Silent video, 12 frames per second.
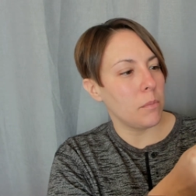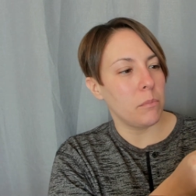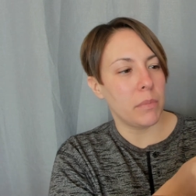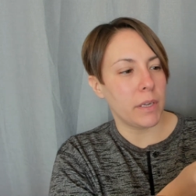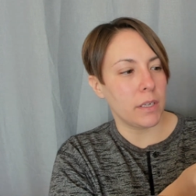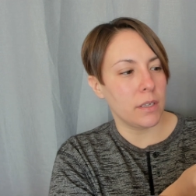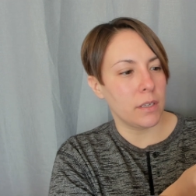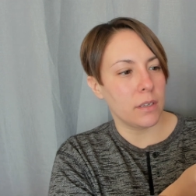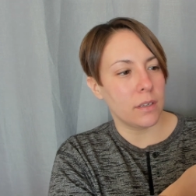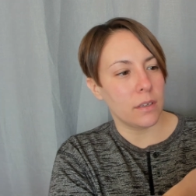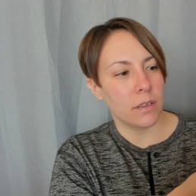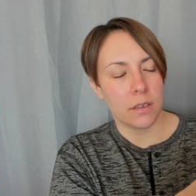but
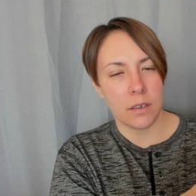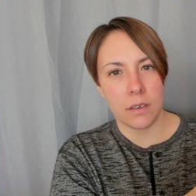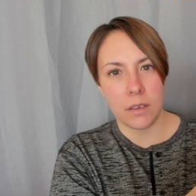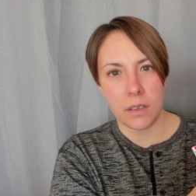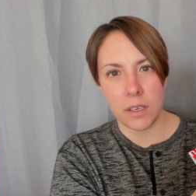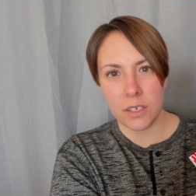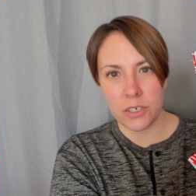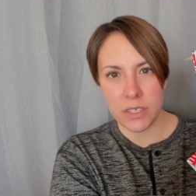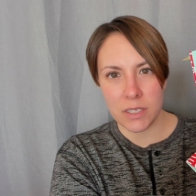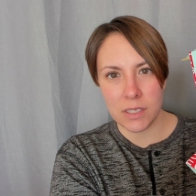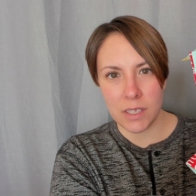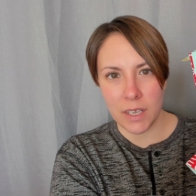it
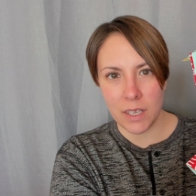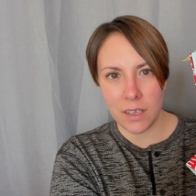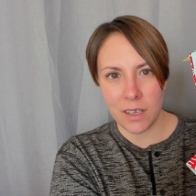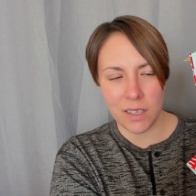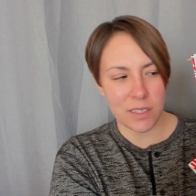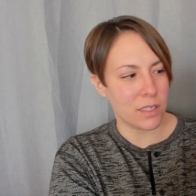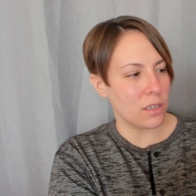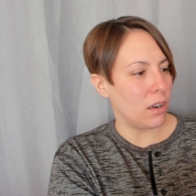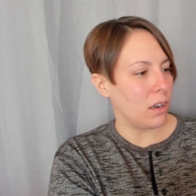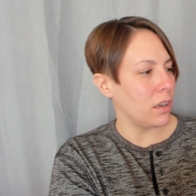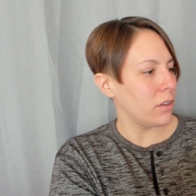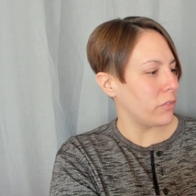just like cuts it
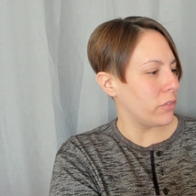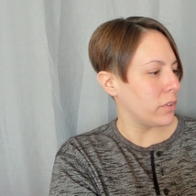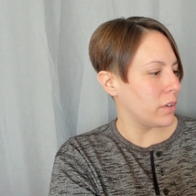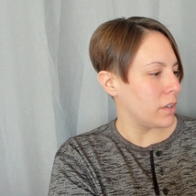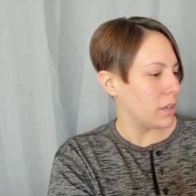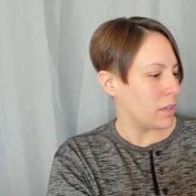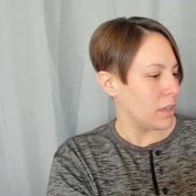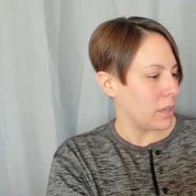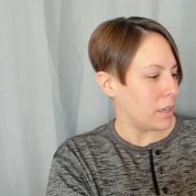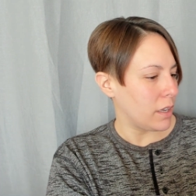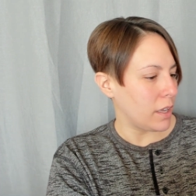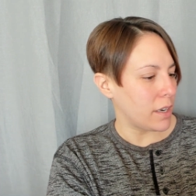off,
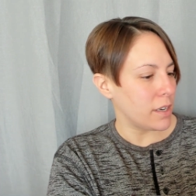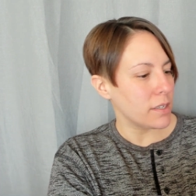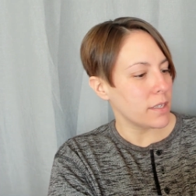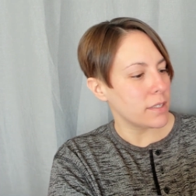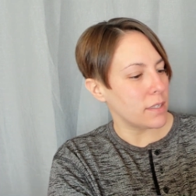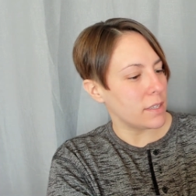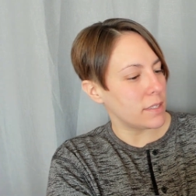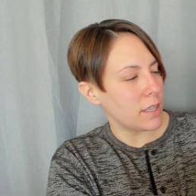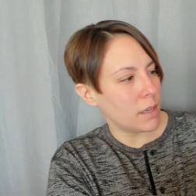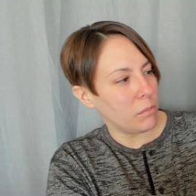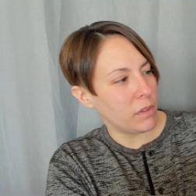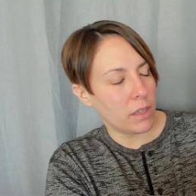and it does the
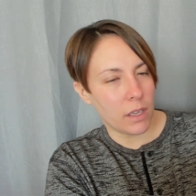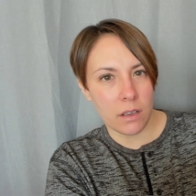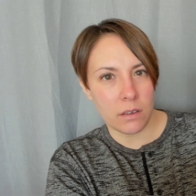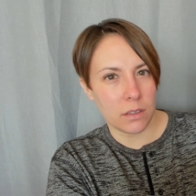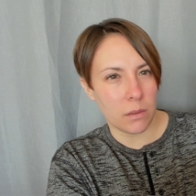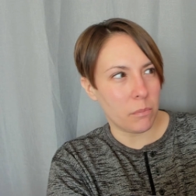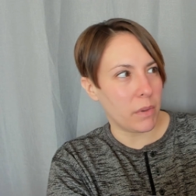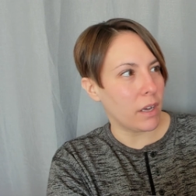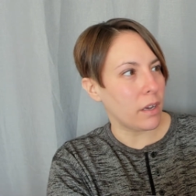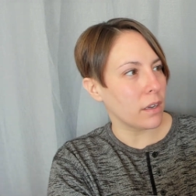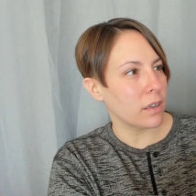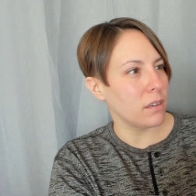same thing on the
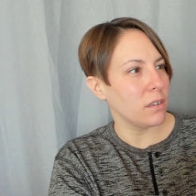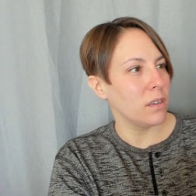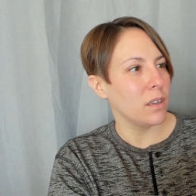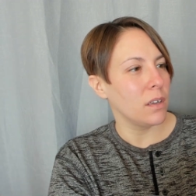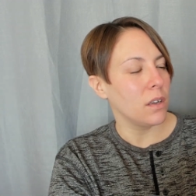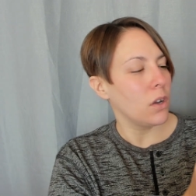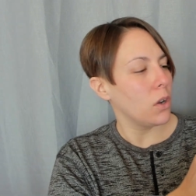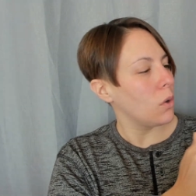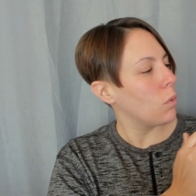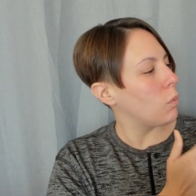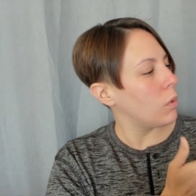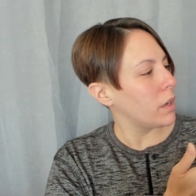back.
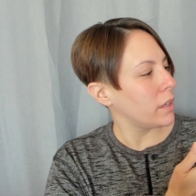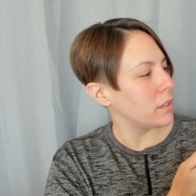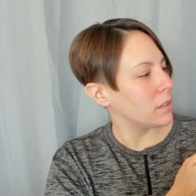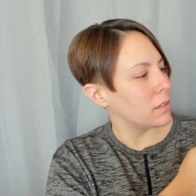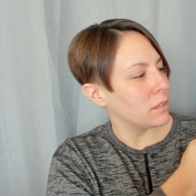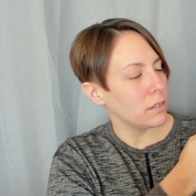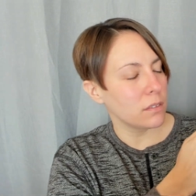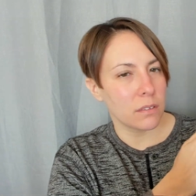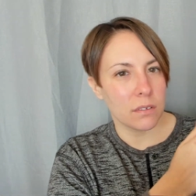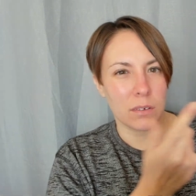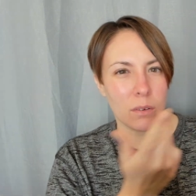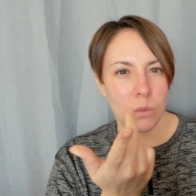What?
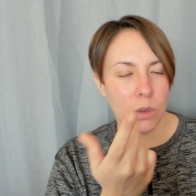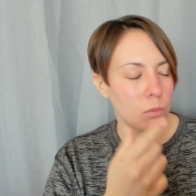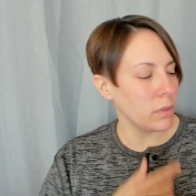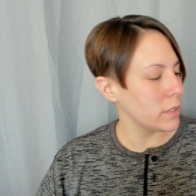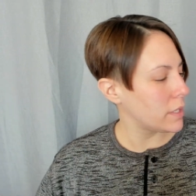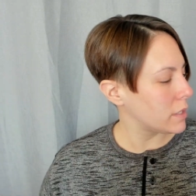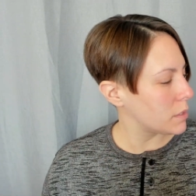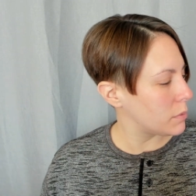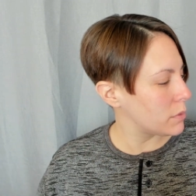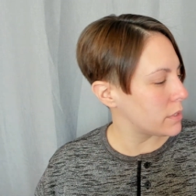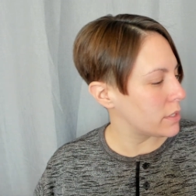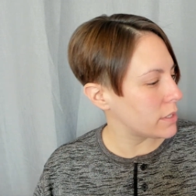What was that
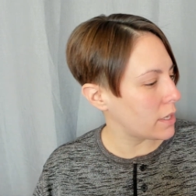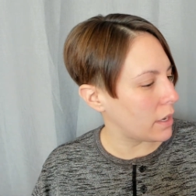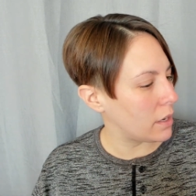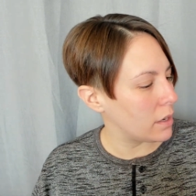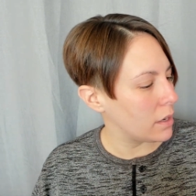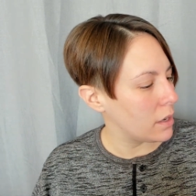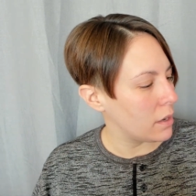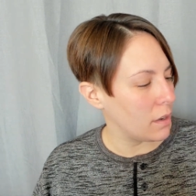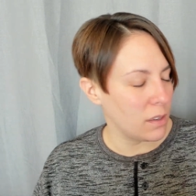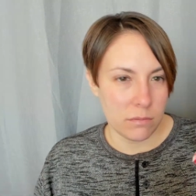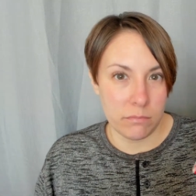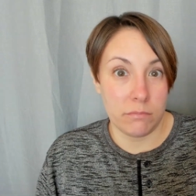supposed to say?
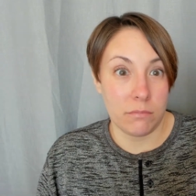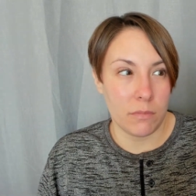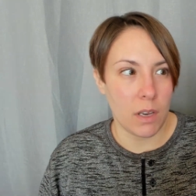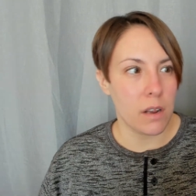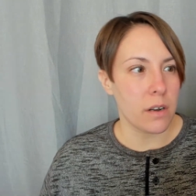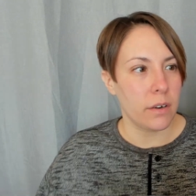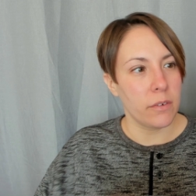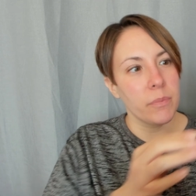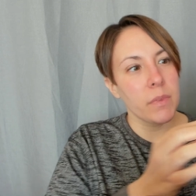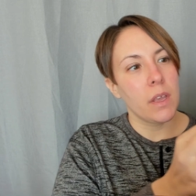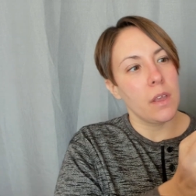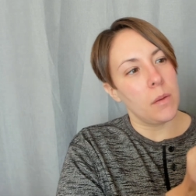I don't
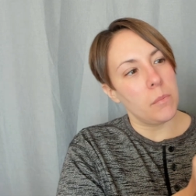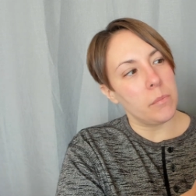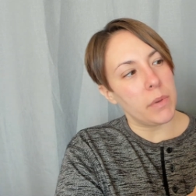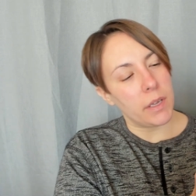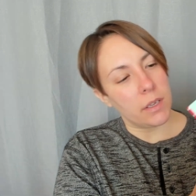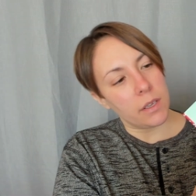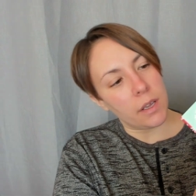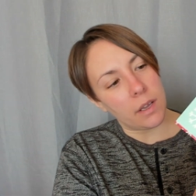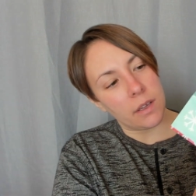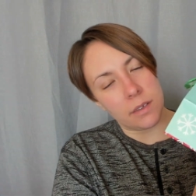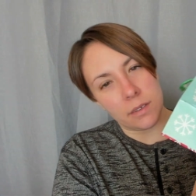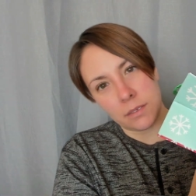know, but yeah,
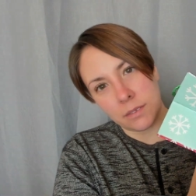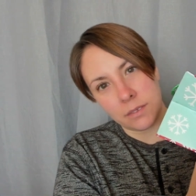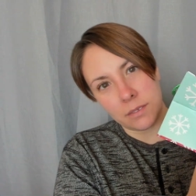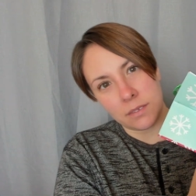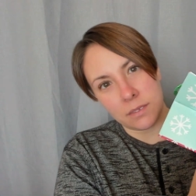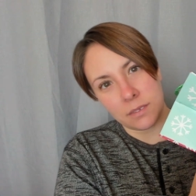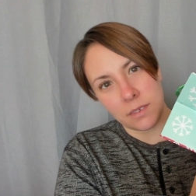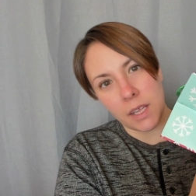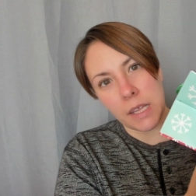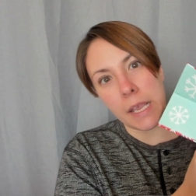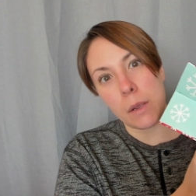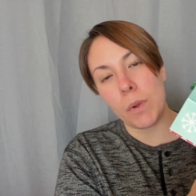I
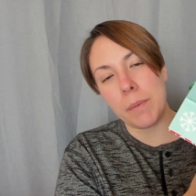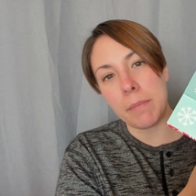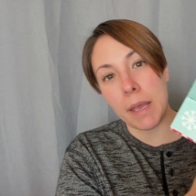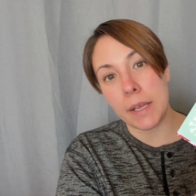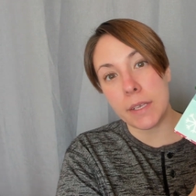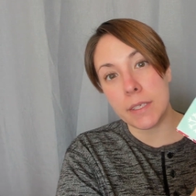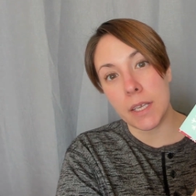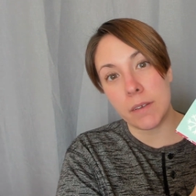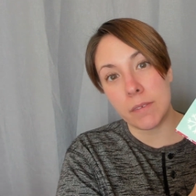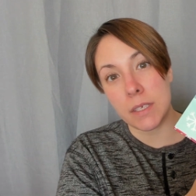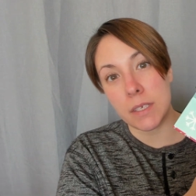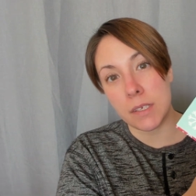like when bags
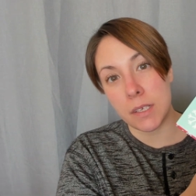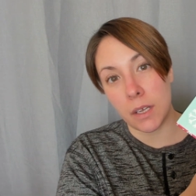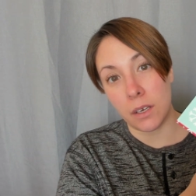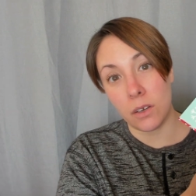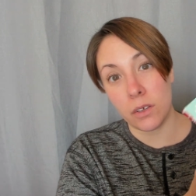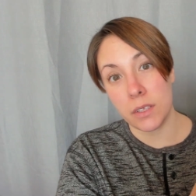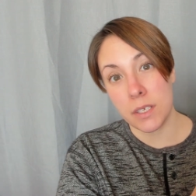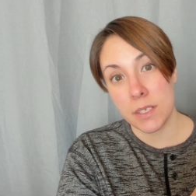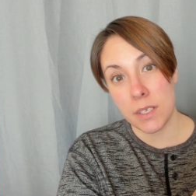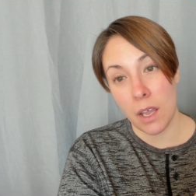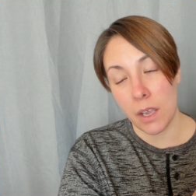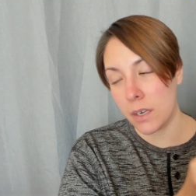have the design on the
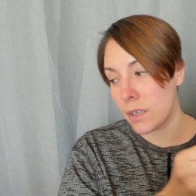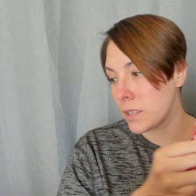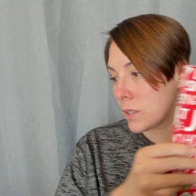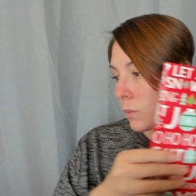side as